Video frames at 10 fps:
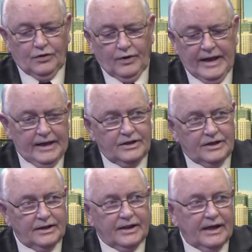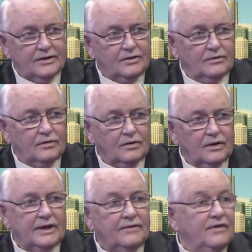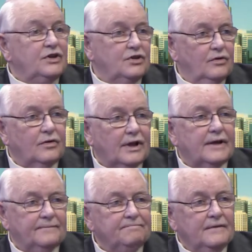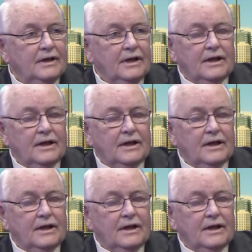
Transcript: grades in that school in vision only. Okay,